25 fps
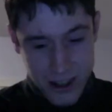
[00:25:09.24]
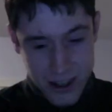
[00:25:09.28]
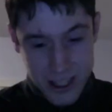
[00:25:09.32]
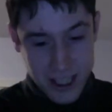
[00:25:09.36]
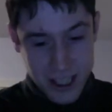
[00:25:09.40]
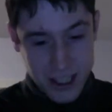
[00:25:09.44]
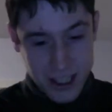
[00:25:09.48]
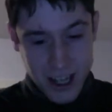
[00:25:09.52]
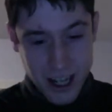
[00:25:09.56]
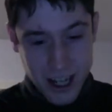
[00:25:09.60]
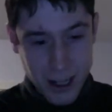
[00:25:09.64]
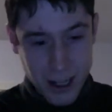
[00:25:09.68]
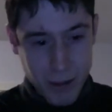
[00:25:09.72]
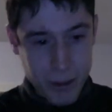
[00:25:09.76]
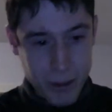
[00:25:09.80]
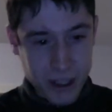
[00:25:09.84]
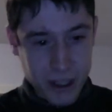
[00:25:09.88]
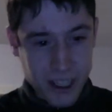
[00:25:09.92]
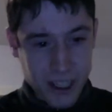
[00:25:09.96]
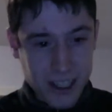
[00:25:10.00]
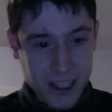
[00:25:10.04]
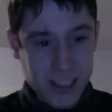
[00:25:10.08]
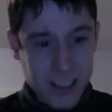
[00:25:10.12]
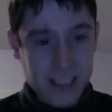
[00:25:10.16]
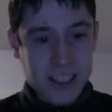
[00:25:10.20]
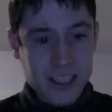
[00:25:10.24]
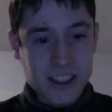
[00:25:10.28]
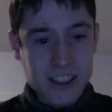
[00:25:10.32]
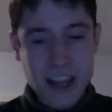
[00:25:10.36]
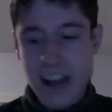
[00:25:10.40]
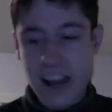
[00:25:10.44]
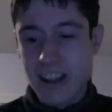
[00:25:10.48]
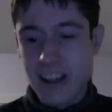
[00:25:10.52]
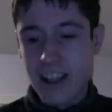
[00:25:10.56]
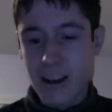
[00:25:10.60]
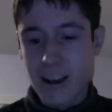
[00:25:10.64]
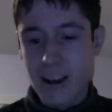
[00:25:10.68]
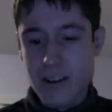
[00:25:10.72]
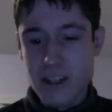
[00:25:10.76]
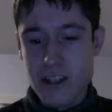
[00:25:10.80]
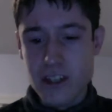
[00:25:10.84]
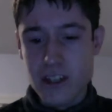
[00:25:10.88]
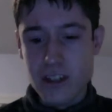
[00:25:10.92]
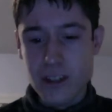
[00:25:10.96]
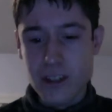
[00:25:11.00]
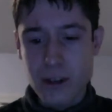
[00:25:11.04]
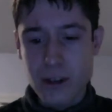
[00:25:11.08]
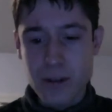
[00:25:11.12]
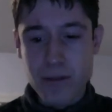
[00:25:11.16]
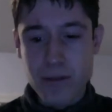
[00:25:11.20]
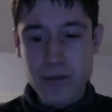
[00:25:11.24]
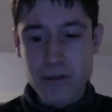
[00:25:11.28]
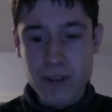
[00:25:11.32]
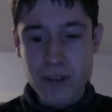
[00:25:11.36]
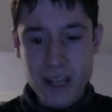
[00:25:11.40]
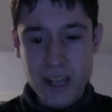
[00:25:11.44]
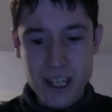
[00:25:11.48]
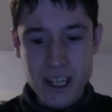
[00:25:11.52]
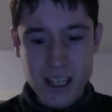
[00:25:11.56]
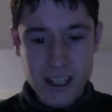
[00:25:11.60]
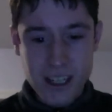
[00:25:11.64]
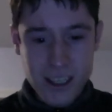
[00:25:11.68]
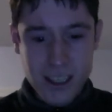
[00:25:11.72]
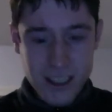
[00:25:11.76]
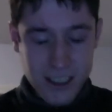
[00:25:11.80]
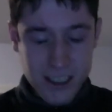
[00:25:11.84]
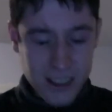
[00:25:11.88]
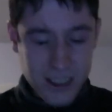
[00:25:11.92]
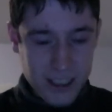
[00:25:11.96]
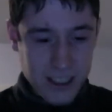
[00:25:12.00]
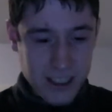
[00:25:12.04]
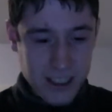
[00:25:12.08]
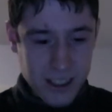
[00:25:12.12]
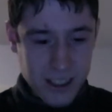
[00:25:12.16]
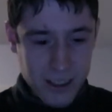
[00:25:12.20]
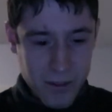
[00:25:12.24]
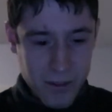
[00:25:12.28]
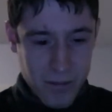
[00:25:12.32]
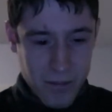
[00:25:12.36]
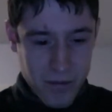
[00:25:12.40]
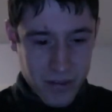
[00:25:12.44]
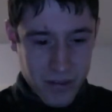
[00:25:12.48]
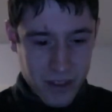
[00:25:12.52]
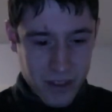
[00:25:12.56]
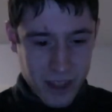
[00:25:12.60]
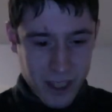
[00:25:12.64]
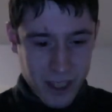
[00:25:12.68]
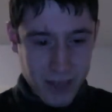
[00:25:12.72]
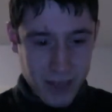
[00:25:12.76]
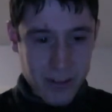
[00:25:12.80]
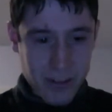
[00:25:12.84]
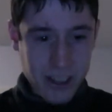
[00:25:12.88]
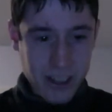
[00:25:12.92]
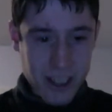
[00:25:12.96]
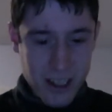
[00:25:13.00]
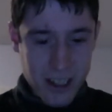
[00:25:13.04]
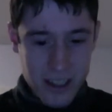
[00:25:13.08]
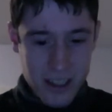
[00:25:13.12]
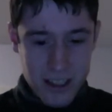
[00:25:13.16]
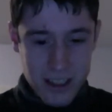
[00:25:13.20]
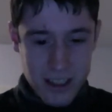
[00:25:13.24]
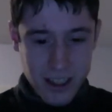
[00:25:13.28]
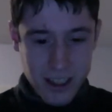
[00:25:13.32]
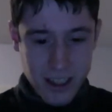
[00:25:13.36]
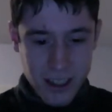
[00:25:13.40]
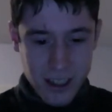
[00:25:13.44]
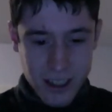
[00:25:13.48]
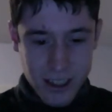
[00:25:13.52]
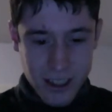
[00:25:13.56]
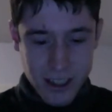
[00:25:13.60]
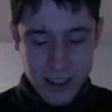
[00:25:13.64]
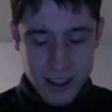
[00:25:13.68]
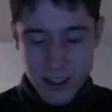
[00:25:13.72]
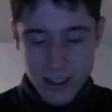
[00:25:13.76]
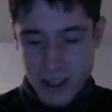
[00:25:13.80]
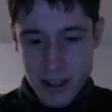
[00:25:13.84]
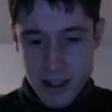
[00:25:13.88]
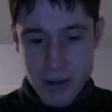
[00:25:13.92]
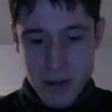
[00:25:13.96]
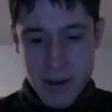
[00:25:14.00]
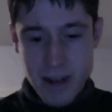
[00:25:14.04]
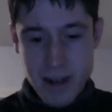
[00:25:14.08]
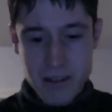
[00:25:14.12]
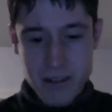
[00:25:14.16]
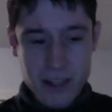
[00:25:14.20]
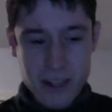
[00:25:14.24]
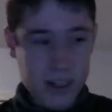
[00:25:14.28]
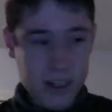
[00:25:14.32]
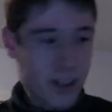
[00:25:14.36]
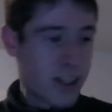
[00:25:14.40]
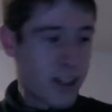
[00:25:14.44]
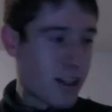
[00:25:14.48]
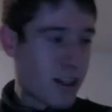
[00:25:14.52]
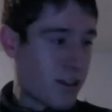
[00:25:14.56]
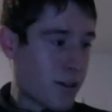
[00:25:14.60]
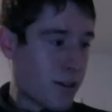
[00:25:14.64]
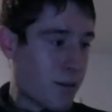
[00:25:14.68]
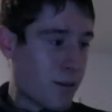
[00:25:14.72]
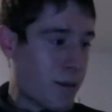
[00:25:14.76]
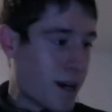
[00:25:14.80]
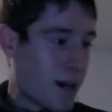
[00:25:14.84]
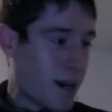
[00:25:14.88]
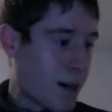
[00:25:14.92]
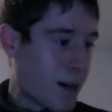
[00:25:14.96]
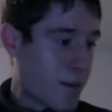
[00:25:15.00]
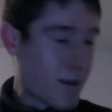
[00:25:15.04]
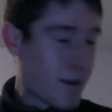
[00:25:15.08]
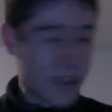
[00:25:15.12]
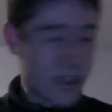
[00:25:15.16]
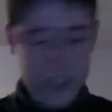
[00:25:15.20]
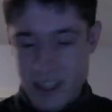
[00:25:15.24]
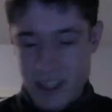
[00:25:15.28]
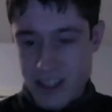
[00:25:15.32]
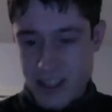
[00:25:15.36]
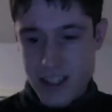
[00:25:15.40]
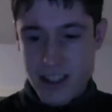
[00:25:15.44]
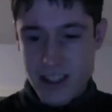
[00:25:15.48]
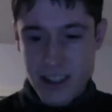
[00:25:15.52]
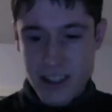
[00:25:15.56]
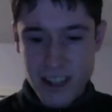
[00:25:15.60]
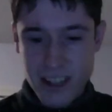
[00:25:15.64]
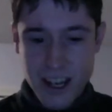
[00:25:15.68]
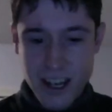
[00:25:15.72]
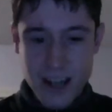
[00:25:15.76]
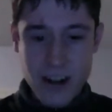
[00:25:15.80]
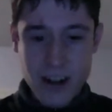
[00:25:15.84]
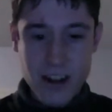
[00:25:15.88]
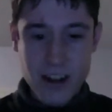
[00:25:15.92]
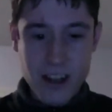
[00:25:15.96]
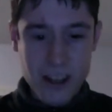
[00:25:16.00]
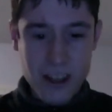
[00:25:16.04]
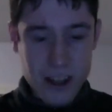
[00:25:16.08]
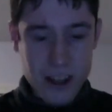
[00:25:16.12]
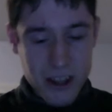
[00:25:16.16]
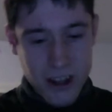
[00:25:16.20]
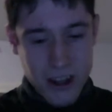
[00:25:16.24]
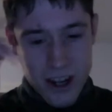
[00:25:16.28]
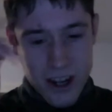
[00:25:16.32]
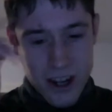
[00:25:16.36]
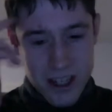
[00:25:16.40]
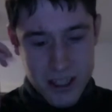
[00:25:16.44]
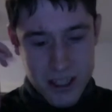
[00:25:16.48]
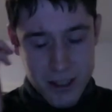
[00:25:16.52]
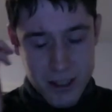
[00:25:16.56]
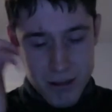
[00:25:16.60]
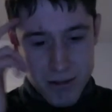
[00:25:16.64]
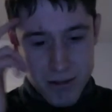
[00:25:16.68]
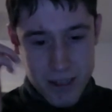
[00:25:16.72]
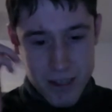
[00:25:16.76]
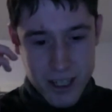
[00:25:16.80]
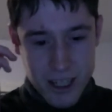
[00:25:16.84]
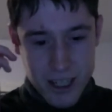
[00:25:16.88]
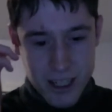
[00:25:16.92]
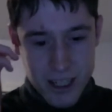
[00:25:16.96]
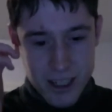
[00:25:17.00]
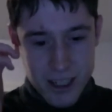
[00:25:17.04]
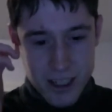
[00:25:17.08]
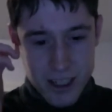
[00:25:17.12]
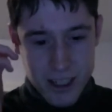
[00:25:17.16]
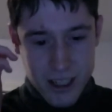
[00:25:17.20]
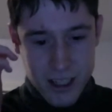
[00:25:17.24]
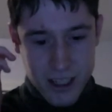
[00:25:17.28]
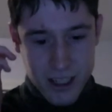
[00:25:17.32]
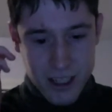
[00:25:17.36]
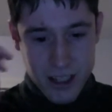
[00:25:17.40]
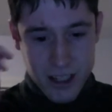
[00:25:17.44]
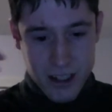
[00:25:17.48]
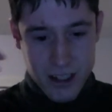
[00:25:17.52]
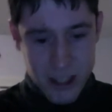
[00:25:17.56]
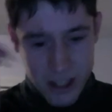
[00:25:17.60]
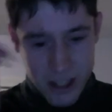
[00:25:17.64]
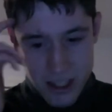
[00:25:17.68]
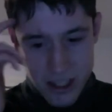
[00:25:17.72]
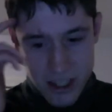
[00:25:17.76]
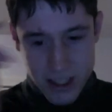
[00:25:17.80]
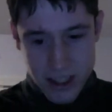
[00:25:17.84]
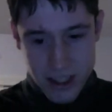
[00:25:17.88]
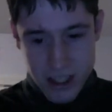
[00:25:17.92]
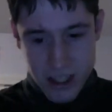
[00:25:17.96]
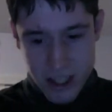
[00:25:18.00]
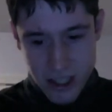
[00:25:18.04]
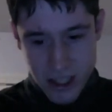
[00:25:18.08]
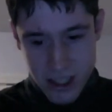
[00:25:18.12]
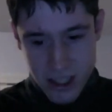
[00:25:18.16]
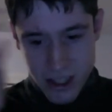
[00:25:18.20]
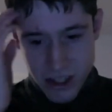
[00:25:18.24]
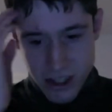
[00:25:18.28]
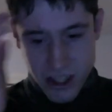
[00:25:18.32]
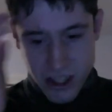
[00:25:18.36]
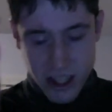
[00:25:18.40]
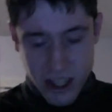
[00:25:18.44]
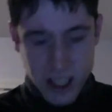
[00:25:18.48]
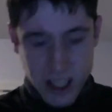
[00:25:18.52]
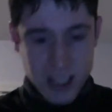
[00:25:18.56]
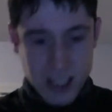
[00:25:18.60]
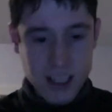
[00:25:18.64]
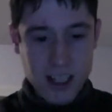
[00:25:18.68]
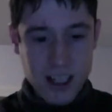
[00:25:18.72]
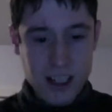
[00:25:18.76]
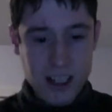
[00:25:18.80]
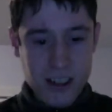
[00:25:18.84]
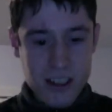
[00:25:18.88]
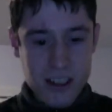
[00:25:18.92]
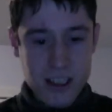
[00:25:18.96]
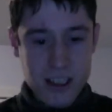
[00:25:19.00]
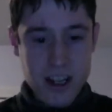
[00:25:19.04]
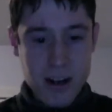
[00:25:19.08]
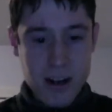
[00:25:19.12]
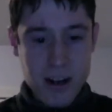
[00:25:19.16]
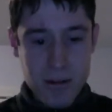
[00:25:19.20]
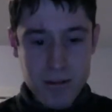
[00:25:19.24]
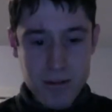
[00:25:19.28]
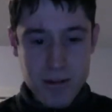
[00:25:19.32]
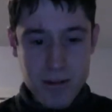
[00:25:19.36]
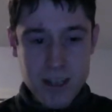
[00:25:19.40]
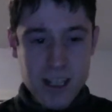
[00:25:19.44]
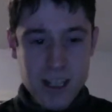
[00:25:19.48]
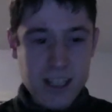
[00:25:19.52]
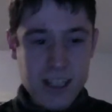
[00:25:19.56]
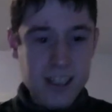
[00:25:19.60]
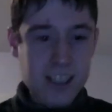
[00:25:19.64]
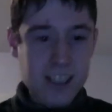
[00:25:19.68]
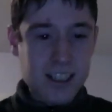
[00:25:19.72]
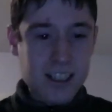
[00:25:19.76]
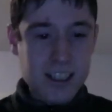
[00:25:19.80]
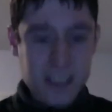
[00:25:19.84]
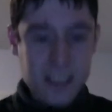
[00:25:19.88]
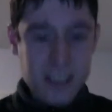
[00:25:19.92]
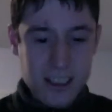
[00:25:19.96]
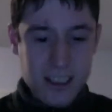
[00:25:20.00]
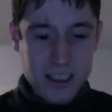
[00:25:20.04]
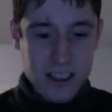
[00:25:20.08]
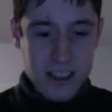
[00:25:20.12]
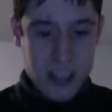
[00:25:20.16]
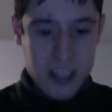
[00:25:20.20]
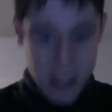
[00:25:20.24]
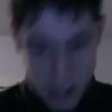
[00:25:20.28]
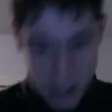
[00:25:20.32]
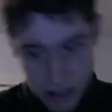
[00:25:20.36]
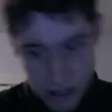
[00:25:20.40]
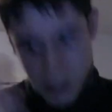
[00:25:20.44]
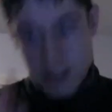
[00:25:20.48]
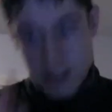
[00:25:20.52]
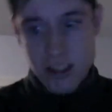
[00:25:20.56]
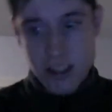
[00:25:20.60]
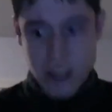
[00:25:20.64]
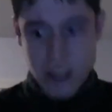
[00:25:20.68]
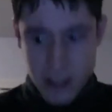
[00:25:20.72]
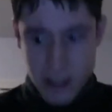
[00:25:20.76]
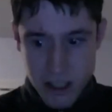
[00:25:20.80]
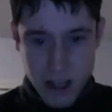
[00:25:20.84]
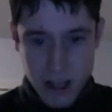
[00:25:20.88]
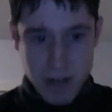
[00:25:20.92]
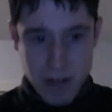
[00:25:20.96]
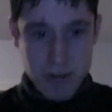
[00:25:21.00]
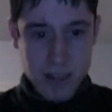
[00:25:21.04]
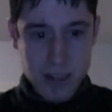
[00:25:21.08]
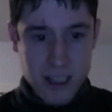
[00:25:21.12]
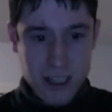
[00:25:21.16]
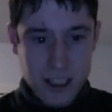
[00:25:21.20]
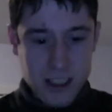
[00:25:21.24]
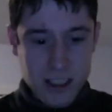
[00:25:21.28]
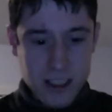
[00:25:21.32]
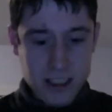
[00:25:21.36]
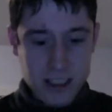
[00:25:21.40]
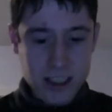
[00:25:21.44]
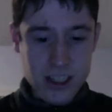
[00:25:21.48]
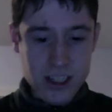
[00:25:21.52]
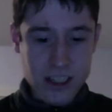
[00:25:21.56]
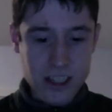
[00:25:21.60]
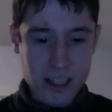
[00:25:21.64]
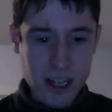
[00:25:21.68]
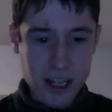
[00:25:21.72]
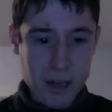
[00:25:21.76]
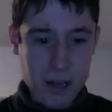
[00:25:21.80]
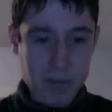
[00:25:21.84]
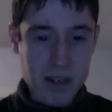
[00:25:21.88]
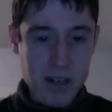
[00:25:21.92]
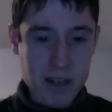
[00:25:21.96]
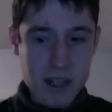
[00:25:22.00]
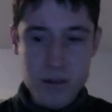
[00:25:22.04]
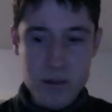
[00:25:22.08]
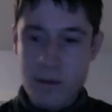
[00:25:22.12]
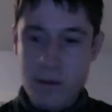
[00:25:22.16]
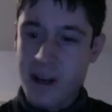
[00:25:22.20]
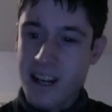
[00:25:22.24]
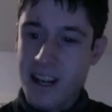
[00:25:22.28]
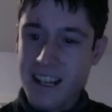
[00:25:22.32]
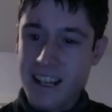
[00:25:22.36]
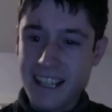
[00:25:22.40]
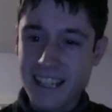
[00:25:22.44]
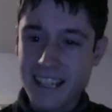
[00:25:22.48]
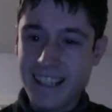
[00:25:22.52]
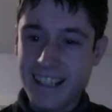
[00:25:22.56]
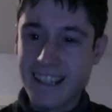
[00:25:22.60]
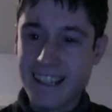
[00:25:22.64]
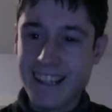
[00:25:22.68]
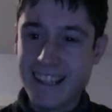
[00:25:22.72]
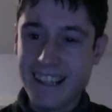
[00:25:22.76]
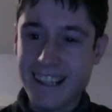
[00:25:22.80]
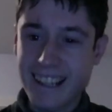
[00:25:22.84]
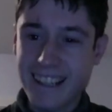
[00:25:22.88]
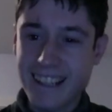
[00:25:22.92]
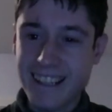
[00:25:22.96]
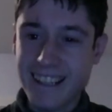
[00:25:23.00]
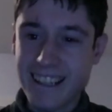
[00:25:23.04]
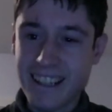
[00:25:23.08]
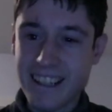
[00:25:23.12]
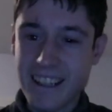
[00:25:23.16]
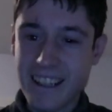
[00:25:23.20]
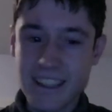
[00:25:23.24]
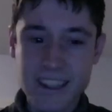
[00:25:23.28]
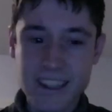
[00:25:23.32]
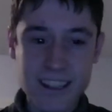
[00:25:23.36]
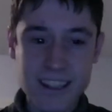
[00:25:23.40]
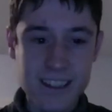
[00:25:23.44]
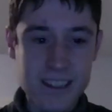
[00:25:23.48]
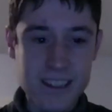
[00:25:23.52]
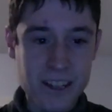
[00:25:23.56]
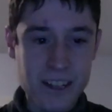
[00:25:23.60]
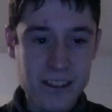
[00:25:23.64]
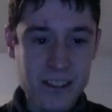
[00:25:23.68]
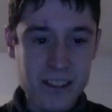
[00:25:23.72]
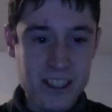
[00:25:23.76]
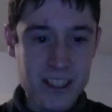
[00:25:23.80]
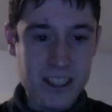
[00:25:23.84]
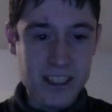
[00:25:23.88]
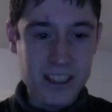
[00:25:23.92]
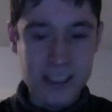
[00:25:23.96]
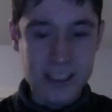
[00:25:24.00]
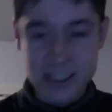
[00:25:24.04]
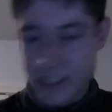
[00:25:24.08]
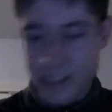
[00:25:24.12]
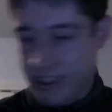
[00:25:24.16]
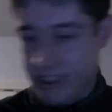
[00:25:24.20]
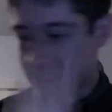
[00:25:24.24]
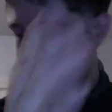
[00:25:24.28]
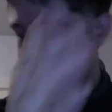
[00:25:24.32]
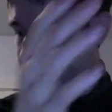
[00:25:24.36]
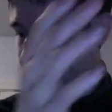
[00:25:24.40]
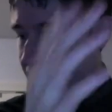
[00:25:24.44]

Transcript: exactly, but that was just so funny because she may have turned into a bear, but she's still got all the thoughts of she's still thinking like herself. She still is herself. She's got a bear's body and is up to